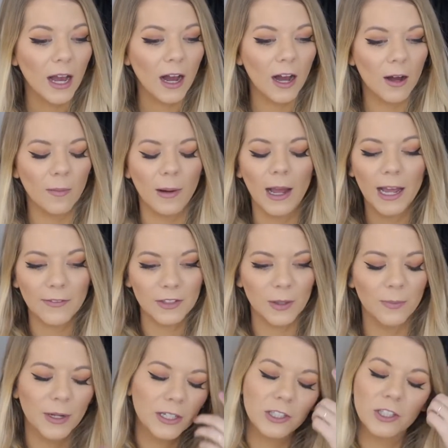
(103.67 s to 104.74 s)
I have
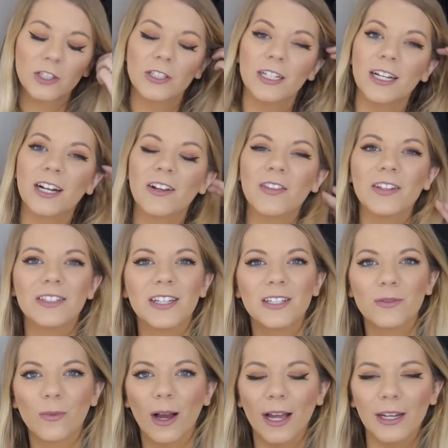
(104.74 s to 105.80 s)
some pictures here. This is
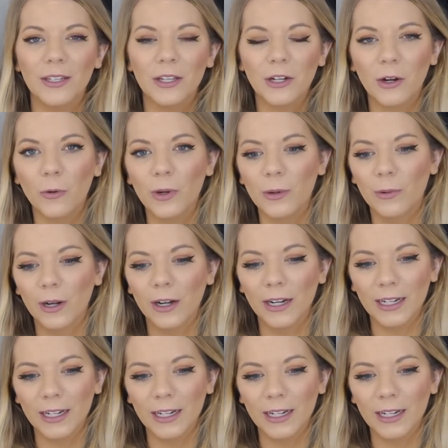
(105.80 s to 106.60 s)
when, you know, we were